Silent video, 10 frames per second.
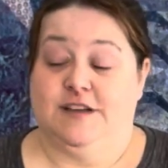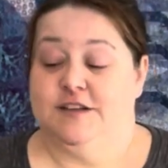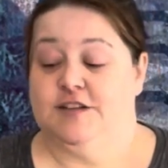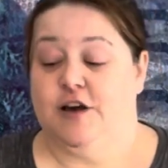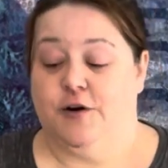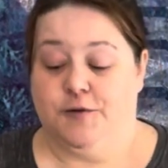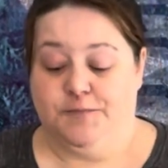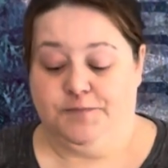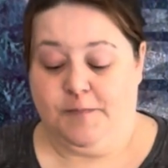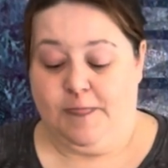So
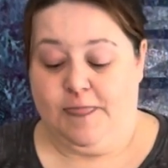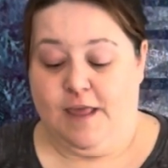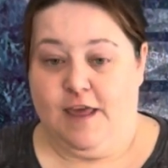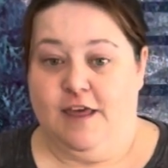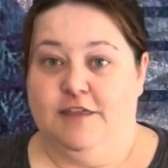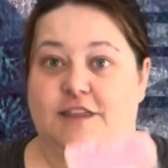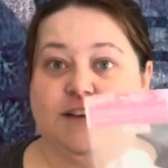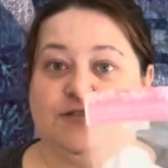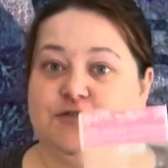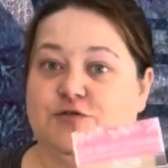
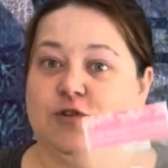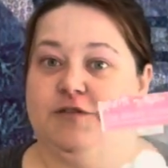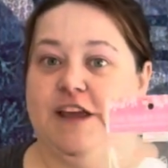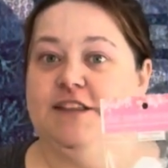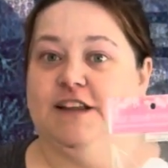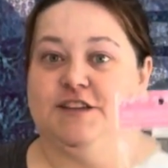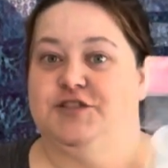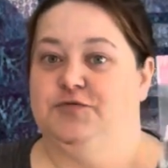these are sort of endless.